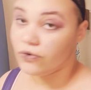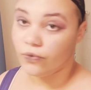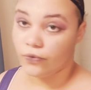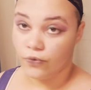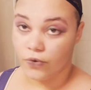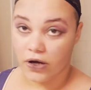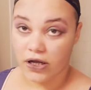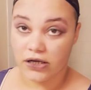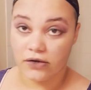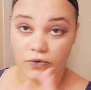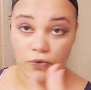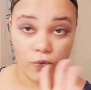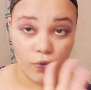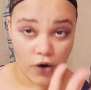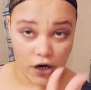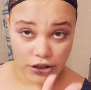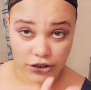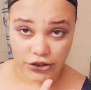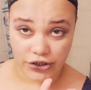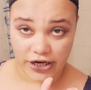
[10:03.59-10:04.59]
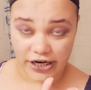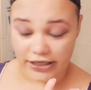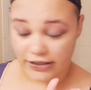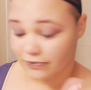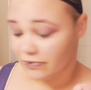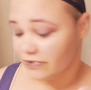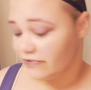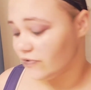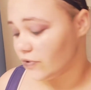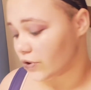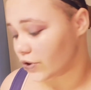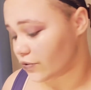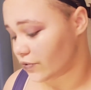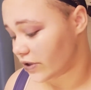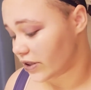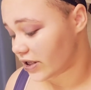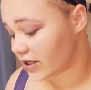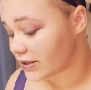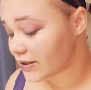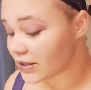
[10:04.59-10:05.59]
1, wash your hands before
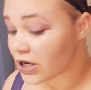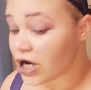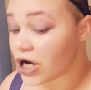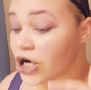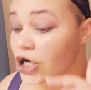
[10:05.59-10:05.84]
doing this.